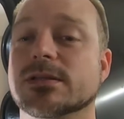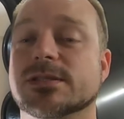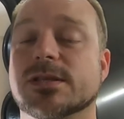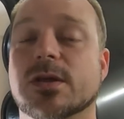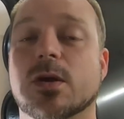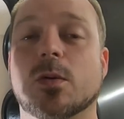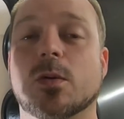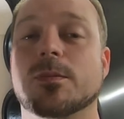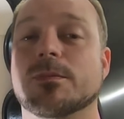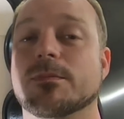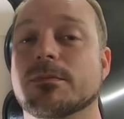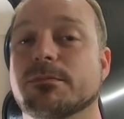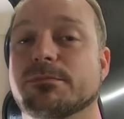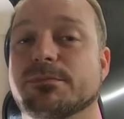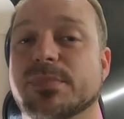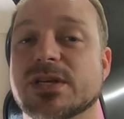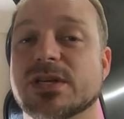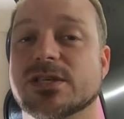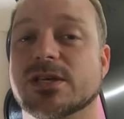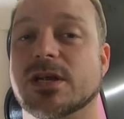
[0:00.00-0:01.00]
So
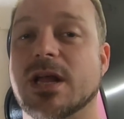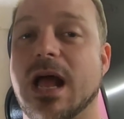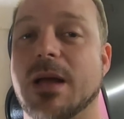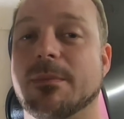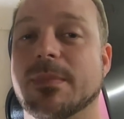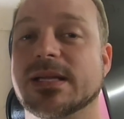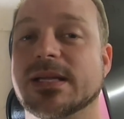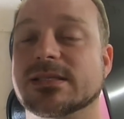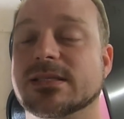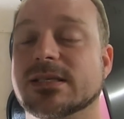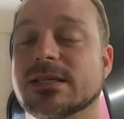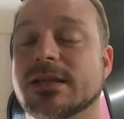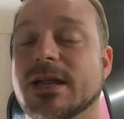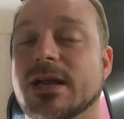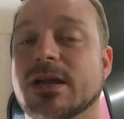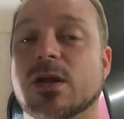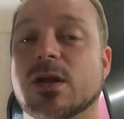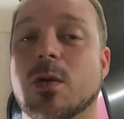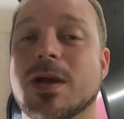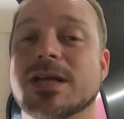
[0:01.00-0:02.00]
put your comments in there,
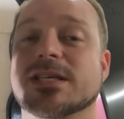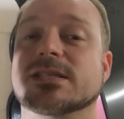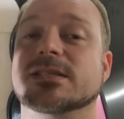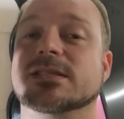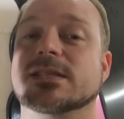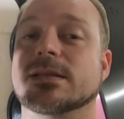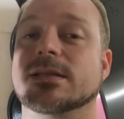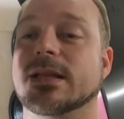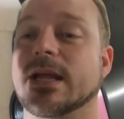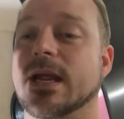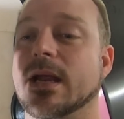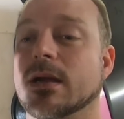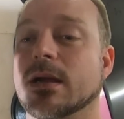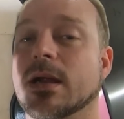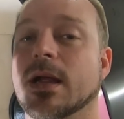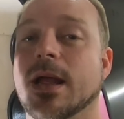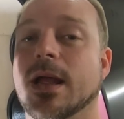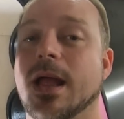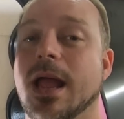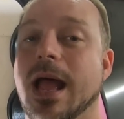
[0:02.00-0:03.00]
your questions in there.
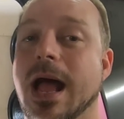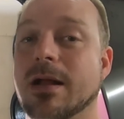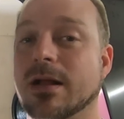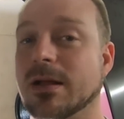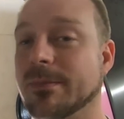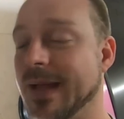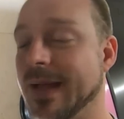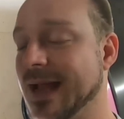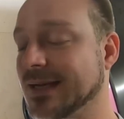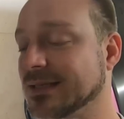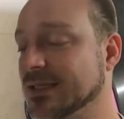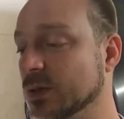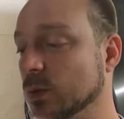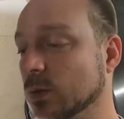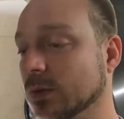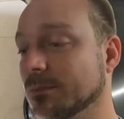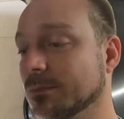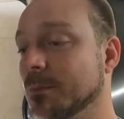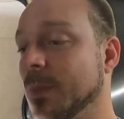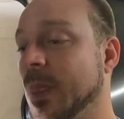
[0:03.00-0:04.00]
I'll get back to
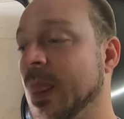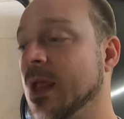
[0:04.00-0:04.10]
them.